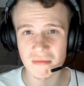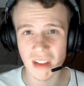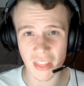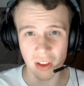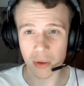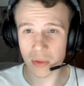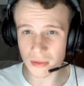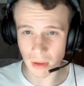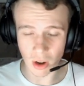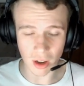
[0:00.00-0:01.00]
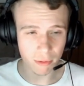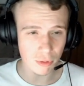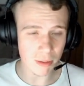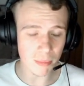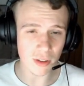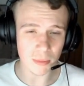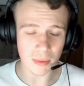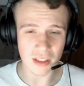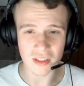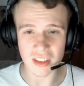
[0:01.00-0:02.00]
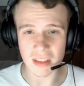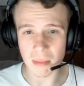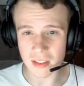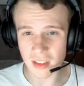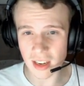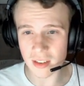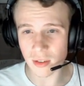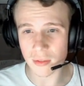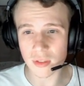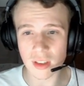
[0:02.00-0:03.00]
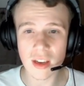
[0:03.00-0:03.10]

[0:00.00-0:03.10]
at those higher rebirths, because it didn't make sense. Obviously,